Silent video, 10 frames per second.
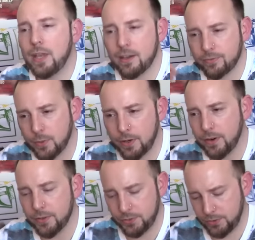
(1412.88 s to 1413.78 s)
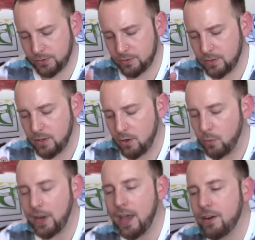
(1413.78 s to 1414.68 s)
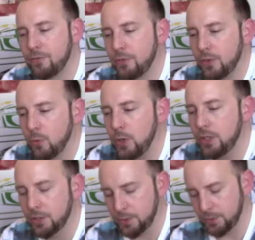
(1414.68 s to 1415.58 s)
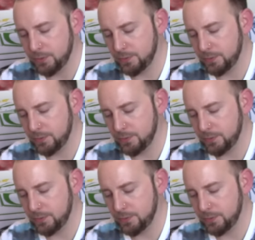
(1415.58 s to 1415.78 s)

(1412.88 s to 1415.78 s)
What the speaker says: have one of those. We had it for the Wii U.